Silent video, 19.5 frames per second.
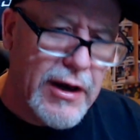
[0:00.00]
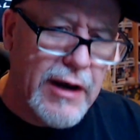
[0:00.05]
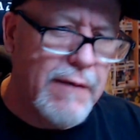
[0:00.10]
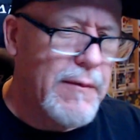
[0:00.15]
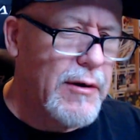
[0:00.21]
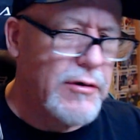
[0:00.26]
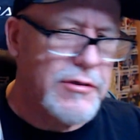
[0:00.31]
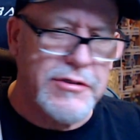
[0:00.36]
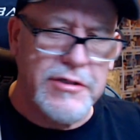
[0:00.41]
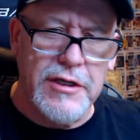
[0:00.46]
Ball
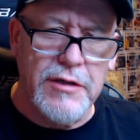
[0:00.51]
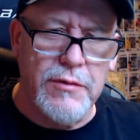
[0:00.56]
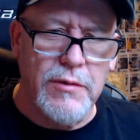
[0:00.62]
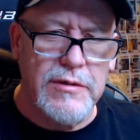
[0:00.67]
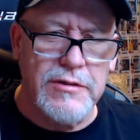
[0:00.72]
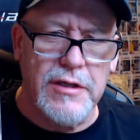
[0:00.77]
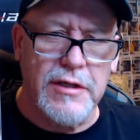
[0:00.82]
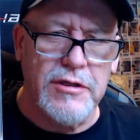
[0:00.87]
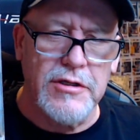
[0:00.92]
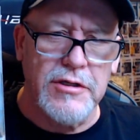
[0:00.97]
Z ones, they
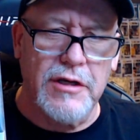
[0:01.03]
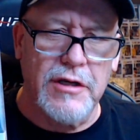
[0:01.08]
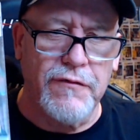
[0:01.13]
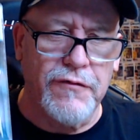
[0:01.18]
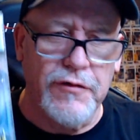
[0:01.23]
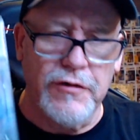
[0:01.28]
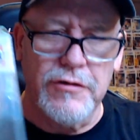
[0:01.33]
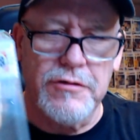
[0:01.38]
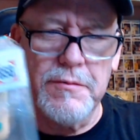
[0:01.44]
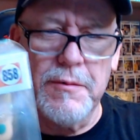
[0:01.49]
just
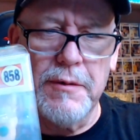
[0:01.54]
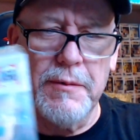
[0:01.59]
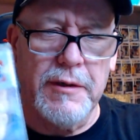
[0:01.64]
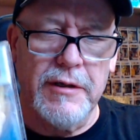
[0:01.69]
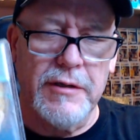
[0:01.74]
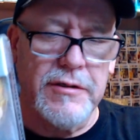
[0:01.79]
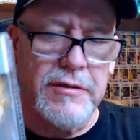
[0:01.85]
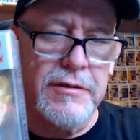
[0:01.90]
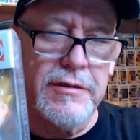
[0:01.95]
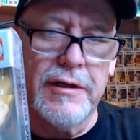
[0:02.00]
confuse me
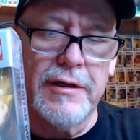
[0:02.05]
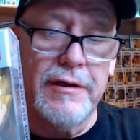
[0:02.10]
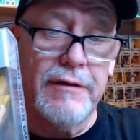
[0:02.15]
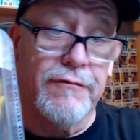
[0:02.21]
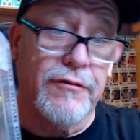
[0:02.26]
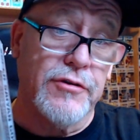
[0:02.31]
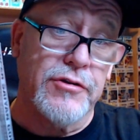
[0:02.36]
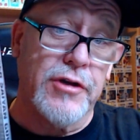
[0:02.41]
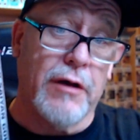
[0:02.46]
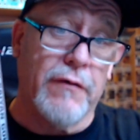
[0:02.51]
because,
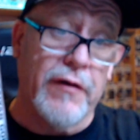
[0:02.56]
first off, I